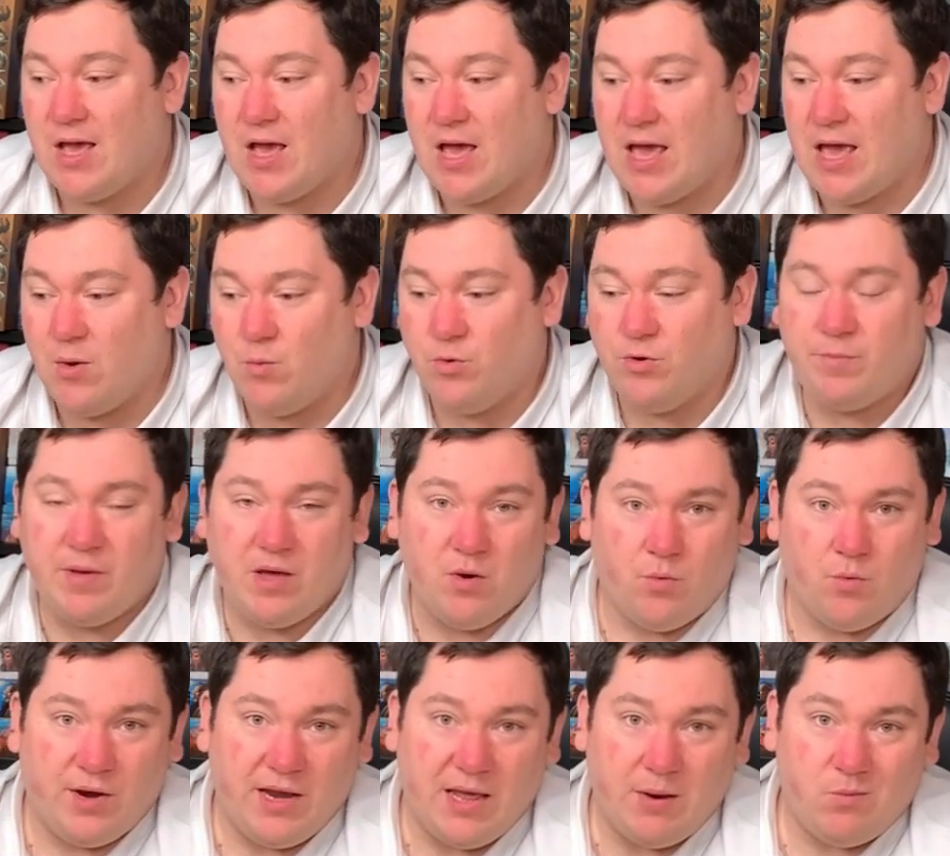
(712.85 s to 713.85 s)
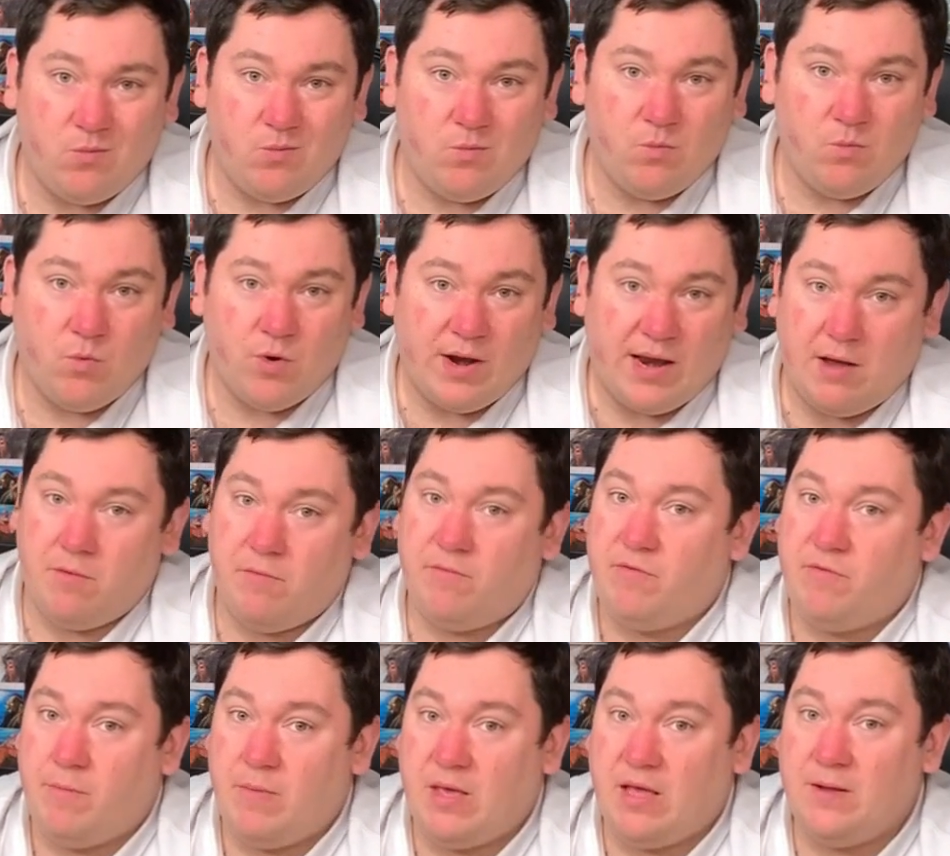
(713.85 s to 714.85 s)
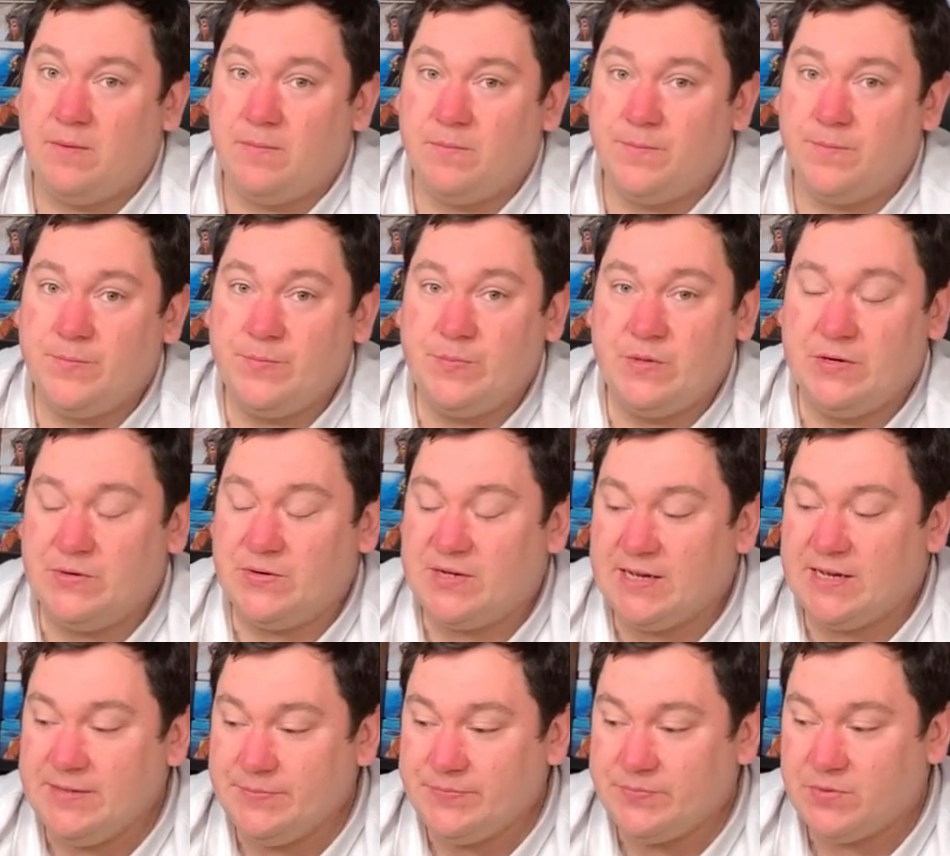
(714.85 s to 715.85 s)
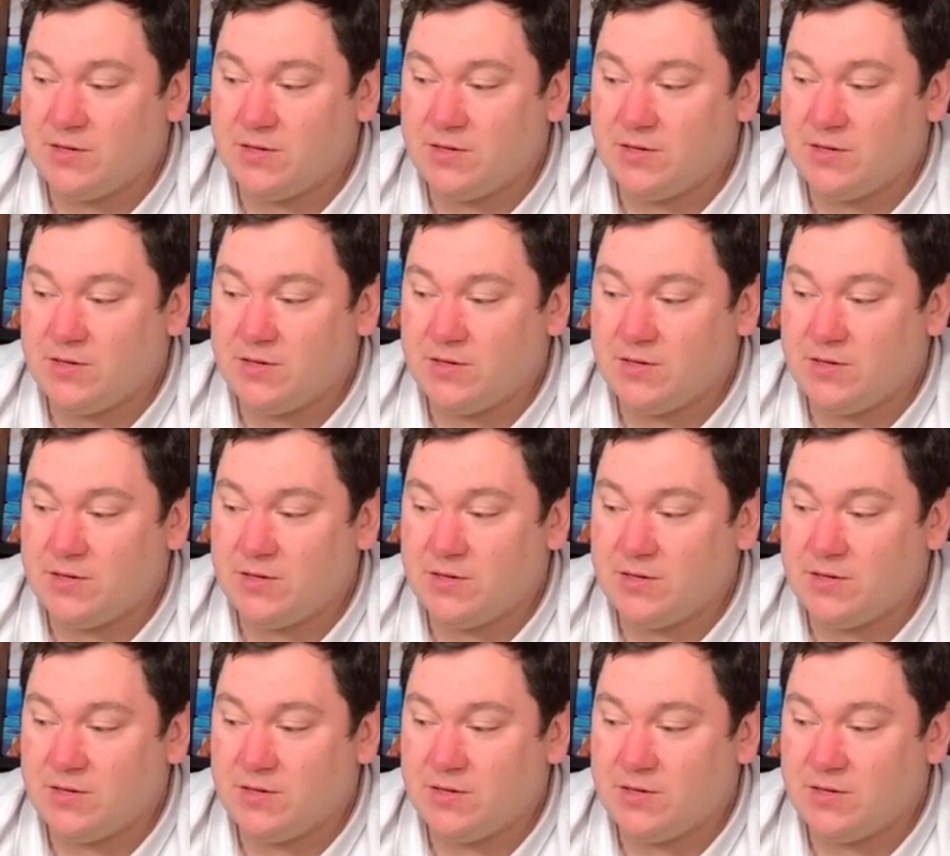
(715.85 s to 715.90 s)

It would be a 1 in, 1 out for me. Okay?